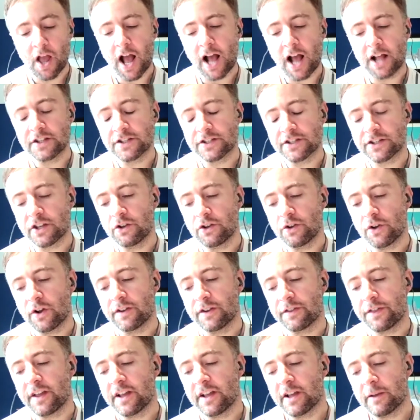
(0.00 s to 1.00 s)
and so
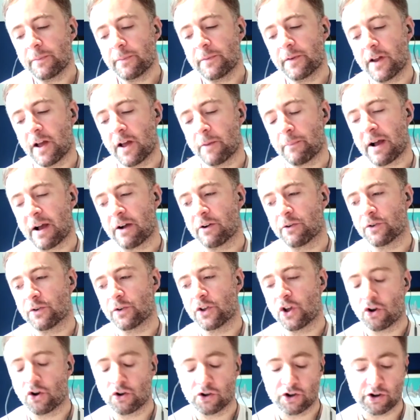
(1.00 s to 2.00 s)
thinking about
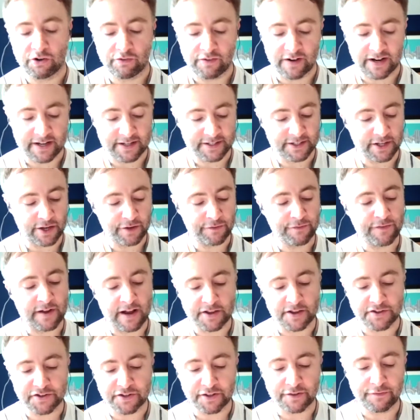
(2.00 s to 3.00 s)
your career so
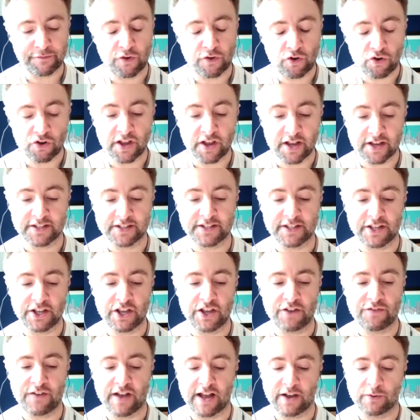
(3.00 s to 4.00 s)
far, so the four years that
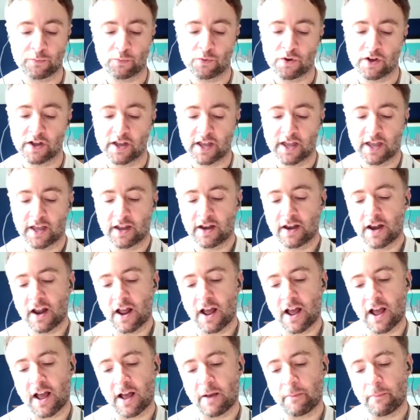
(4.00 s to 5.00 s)
you've had working
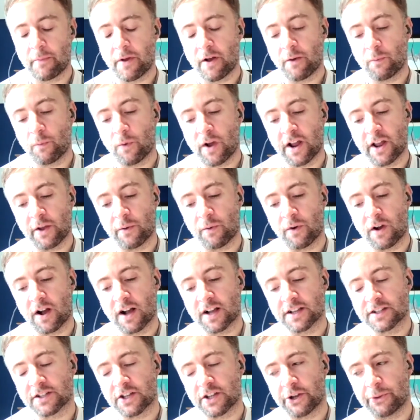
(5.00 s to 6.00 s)
um, where you are,
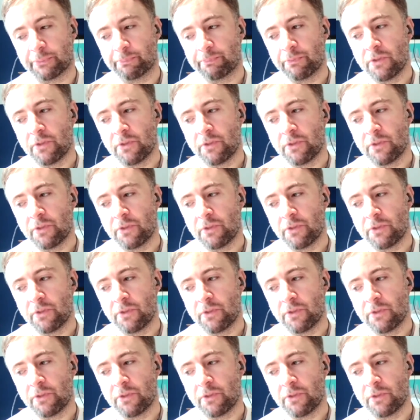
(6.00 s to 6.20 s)
so